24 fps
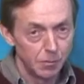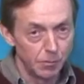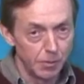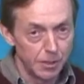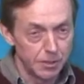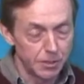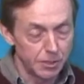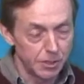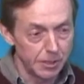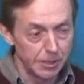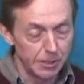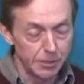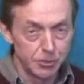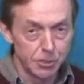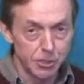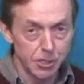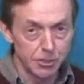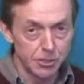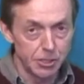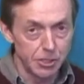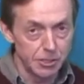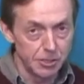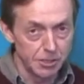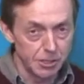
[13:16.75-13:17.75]
We're seeing
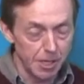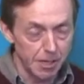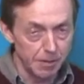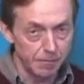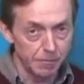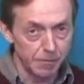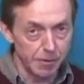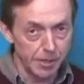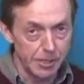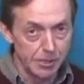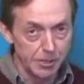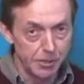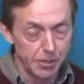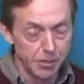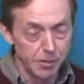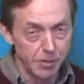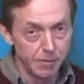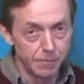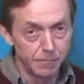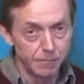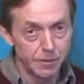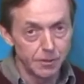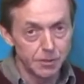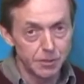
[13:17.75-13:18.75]
judges get very
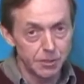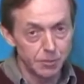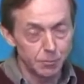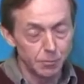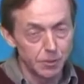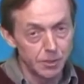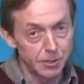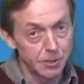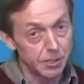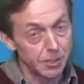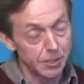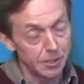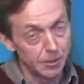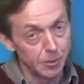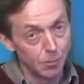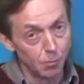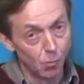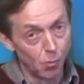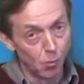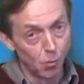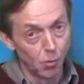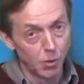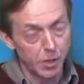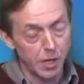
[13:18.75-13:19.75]
nervous. We're seeing
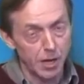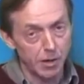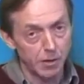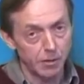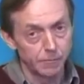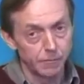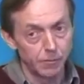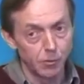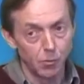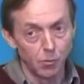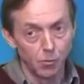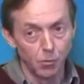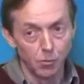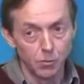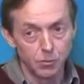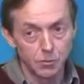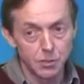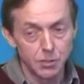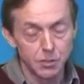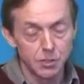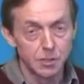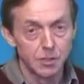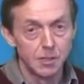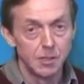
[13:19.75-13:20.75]
them walk out of
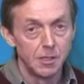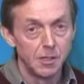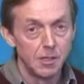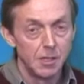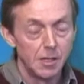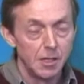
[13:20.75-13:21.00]
courts.